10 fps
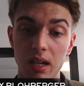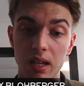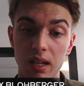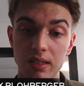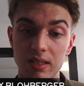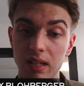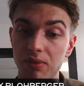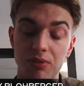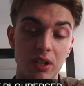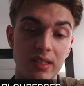Instead,
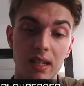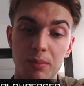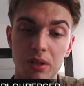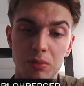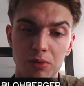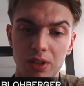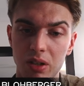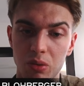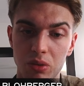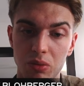for example, a move like
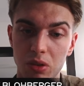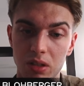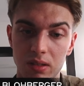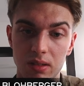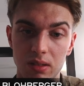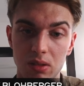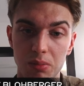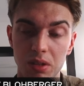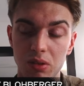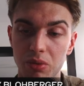rook d1 is
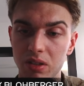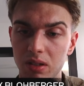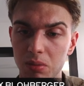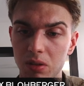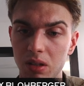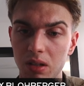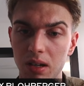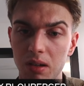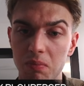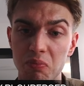completely reasonable.
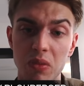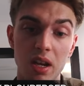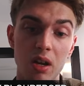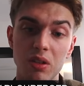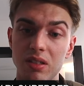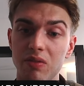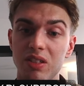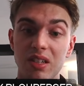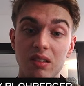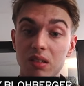Laurenz even
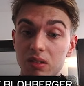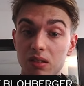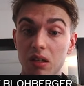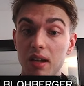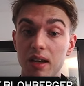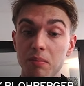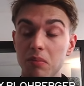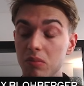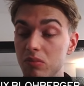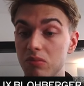said that
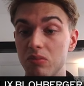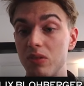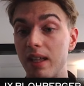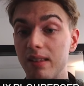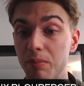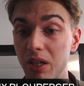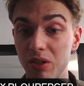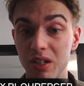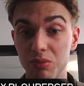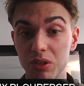I'm slightly better
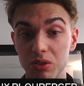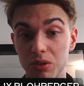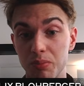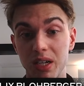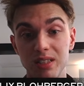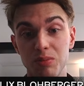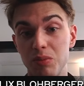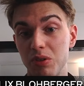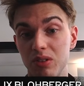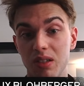here, which surprised me
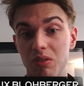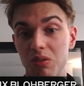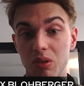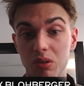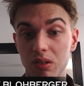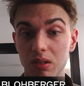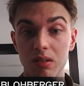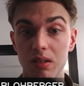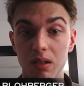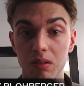because I thought
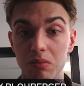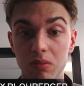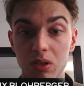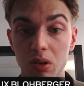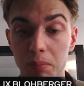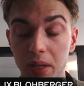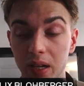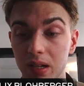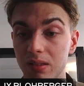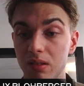that
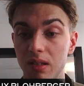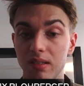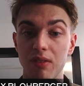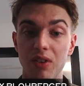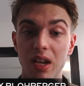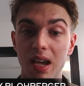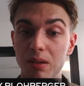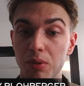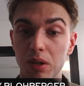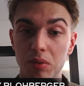black doesn't have any
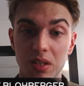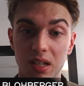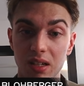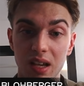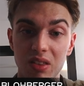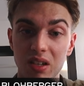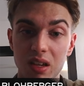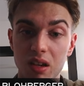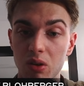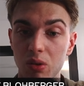problems. Like, I think he
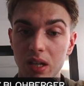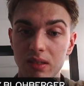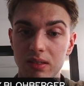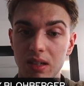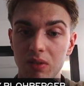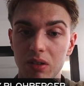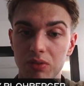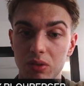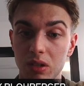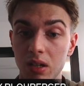can go knight d7
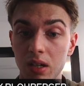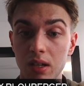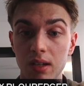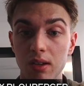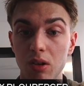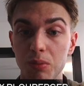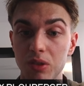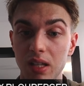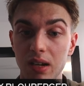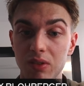after
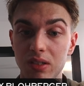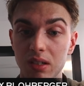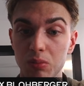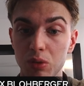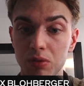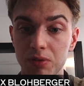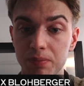almost every single move.